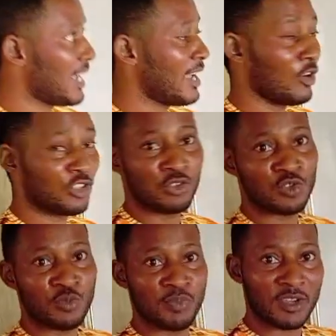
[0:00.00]
I urge you
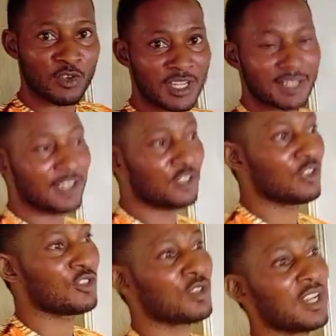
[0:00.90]
to pay close
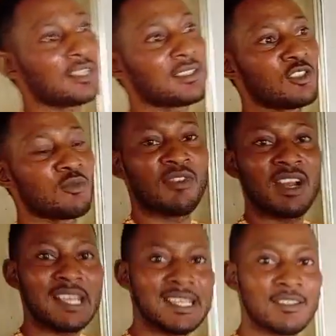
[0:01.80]
attention so that it will be
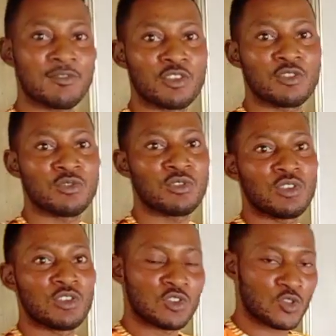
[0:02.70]
very easy for you
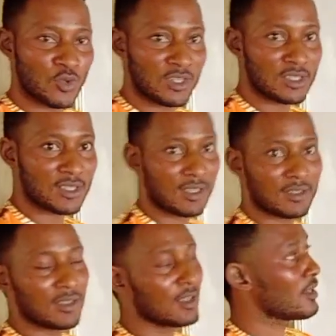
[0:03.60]
to understand.
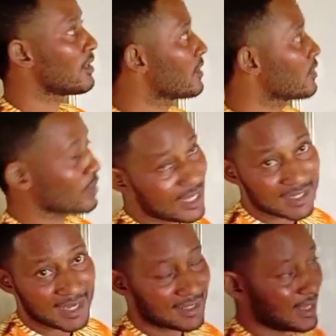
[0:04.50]
So let's
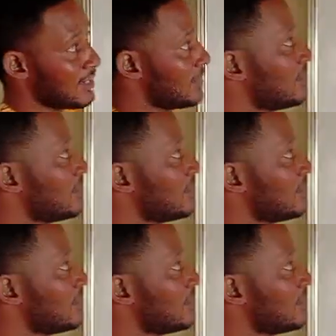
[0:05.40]
get started.